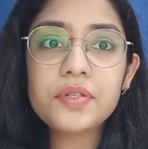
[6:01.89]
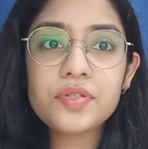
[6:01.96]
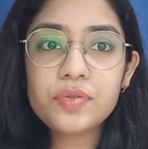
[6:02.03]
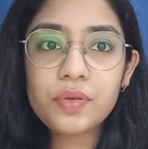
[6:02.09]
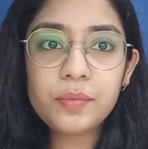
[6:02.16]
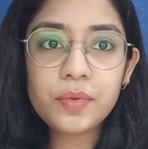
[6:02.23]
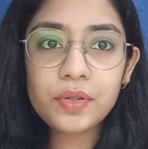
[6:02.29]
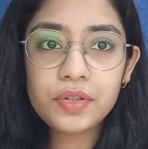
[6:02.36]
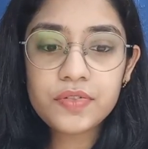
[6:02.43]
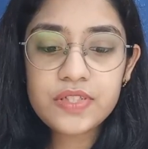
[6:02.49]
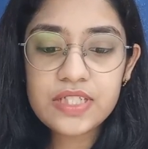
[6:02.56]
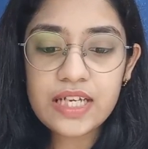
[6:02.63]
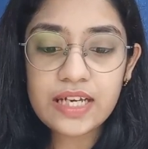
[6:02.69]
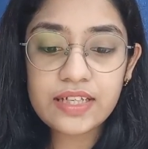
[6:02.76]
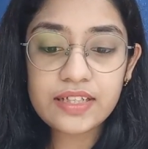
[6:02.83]
was no amount of
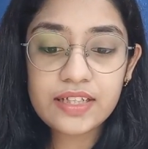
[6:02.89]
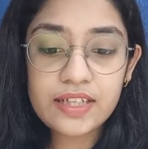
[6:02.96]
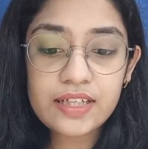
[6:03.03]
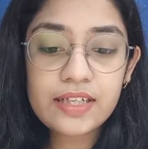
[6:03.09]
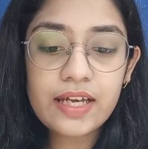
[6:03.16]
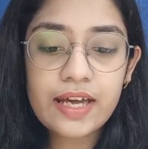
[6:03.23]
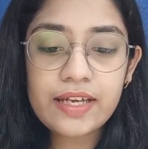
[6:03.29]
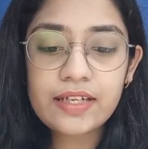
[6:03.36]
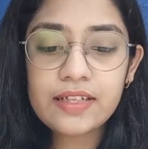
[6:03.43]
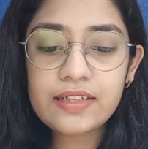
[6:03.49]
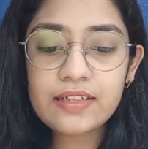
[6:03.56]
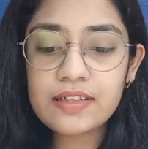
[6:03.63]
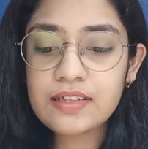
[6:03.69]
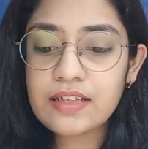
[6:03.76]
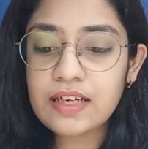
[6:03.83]
staggering and it
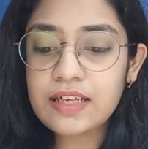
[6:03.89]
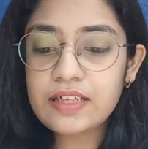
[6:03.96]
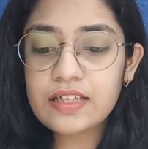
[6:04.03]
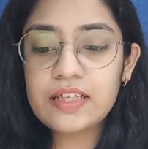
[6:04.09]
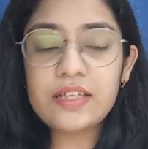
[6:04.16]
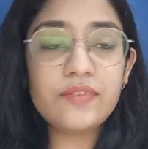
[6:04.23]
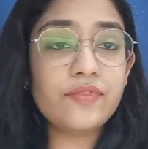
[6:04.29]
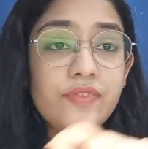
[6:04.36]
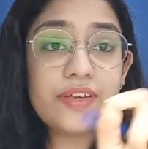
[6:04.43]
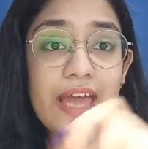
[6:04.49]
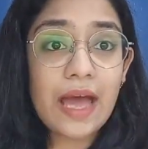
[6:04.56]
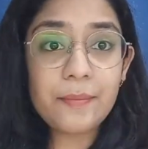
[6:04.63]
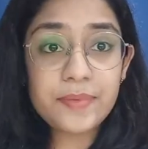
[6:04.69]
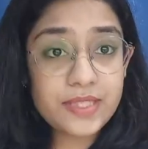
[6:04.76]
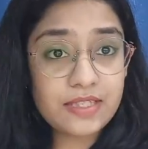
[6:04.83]
didn't like give
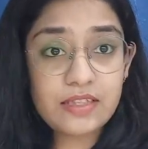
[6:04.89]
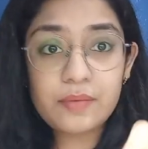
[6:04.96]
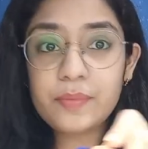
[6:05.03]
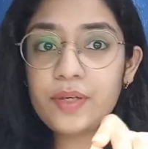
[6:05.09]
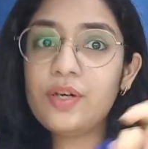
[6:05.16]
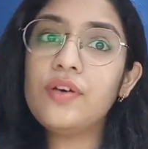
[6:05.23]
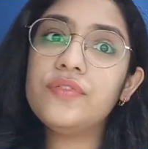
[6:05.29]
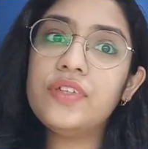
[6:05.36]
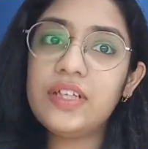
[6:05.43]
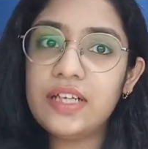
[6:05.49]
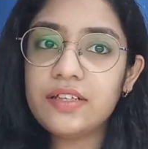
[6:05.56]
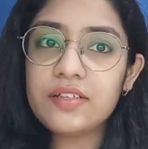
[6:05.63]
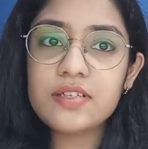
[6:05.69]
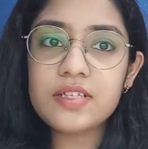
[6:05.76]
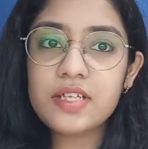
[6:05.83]
gaps in the middle of the
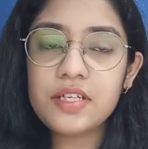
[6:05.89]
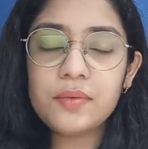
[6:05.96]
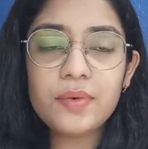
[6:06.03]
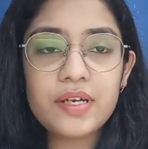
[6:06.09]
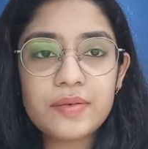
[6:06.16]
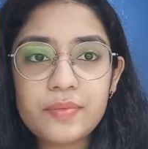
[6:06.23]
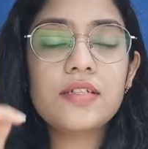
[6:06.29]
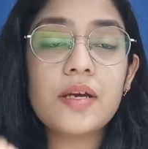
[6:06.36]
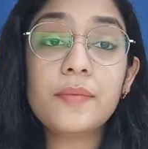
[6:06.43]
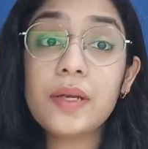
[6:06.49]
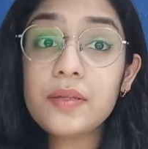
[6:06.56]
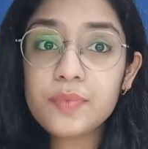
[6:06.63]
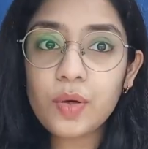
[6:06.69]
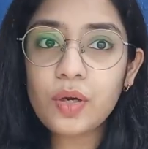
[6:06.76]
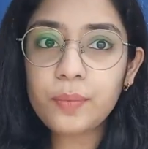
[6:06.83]
letters anywhere.
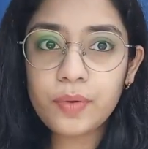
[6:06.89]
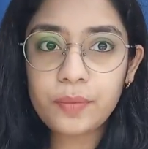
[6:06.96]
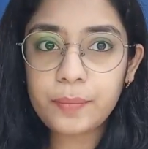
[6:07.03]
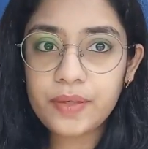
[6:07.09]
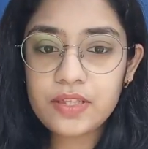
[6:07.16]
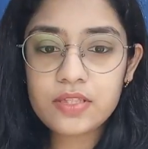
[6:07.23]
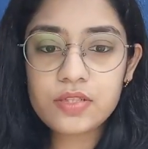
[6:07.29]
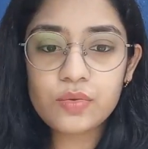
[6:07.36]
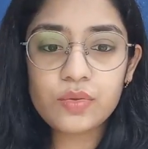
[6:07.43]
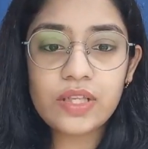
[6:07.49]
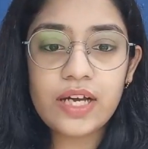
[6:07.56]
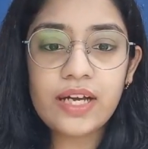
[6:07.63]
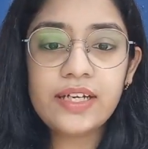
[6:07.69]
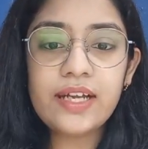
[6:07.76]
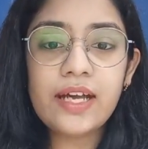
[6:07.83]
Sometimes ballpoint pens do
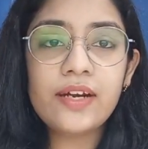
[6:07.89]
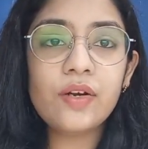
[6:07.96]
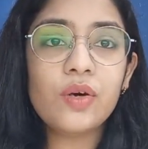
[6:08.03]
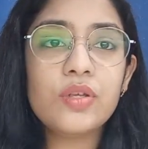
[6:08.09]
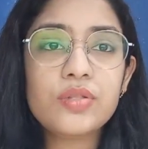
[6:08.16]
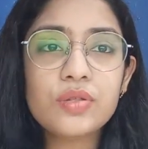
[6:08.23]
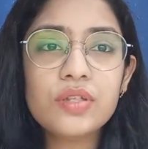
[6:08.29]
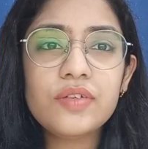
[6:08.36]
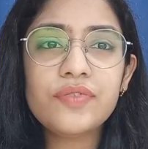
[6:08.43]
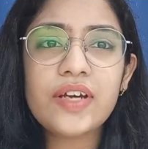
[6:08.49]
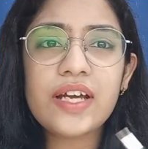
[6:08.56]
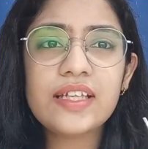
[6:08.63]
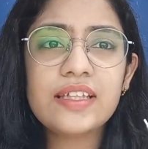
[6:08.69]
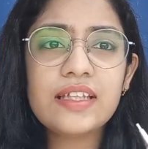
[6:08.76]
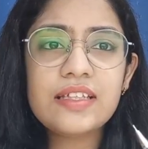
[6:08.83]
that. And also the
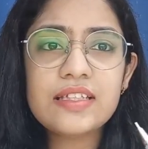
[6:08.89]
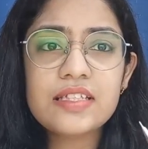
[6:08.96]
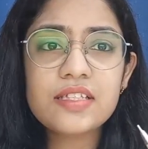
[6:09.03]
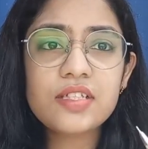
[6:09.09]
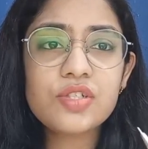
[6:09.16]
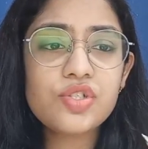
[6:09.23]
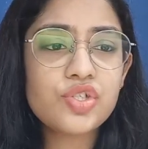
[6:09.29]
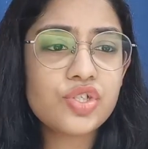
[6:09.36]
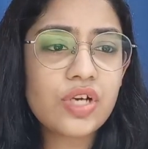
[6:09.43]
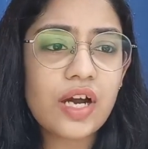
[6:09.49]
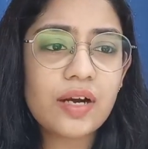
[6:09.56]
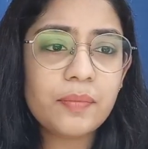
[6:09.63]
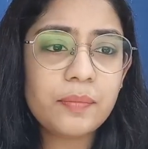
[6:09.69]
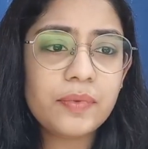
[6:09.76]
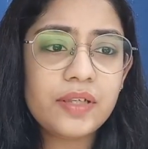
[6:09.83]
fact that this is a
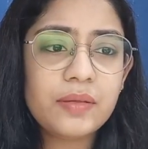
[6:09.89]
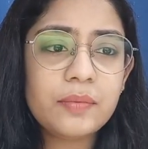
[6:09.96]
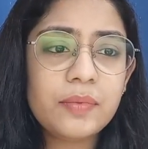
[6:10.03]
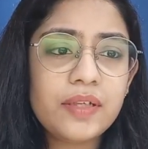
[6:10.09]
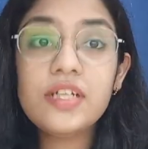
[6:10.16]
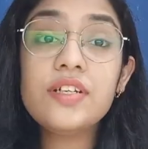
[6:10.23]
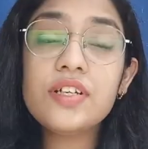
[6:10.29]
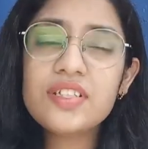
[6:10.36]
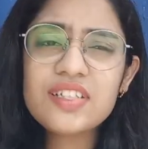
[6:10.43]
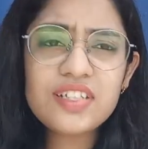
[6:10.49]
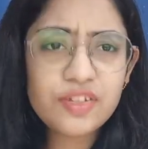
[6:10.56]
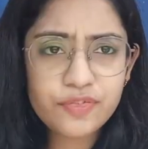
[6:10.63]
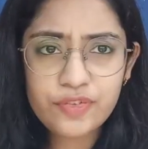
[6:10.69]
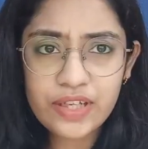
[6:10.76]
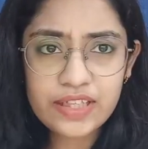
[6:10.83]
sharp nib, it doesn't
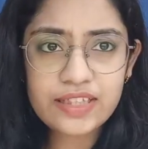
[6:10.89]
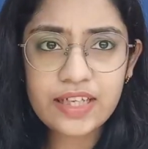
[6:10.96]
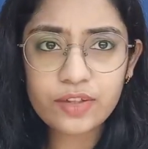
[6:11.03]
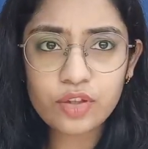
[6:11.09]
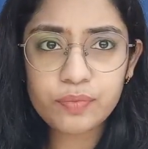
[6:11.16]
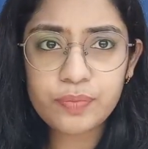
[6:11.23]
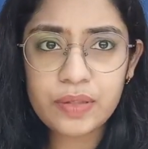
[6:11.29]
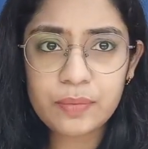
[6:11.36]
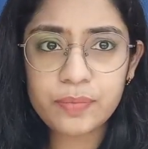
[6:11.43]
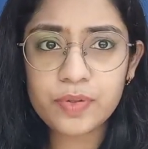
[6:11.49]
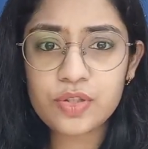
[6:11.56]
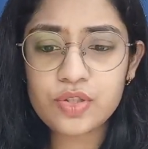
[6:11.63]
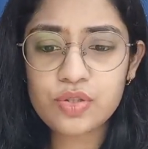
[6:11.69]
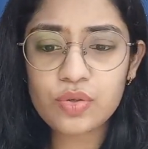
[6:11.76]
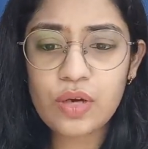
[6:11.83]
reflect that on
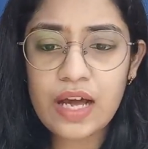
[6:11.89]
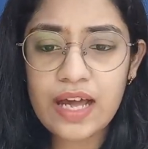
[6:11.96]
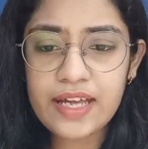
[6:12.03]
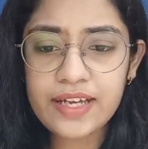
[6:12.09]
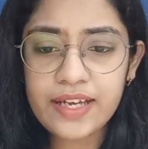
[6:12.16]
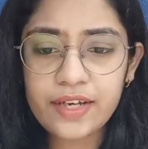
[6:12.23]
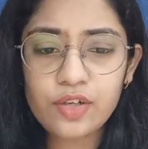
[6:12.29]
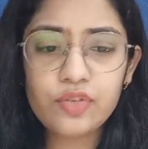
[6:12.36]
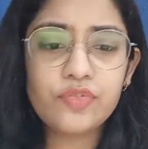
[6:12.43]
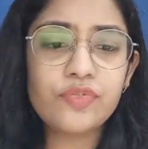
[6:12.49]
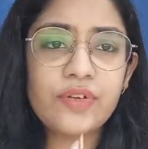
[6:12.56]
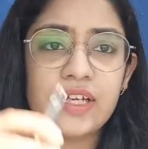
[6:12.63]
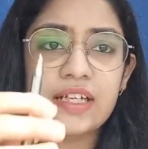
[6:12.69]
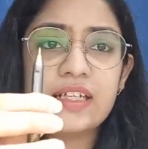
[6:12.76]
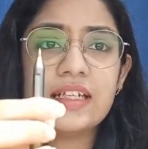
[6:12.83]
paper. So I kind of
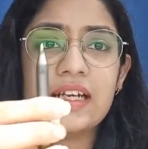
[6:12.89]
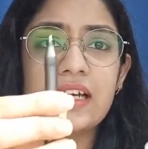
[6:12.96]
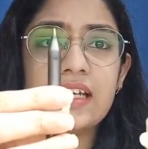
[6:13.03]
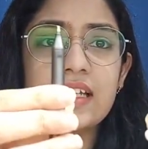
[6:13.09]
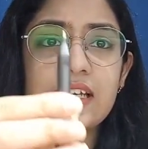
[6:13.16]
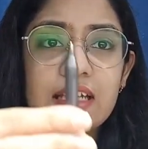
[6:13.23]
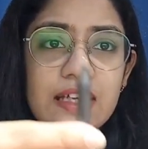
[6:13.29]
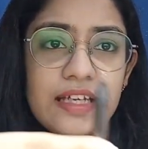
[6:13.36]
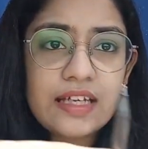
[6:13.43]
felt like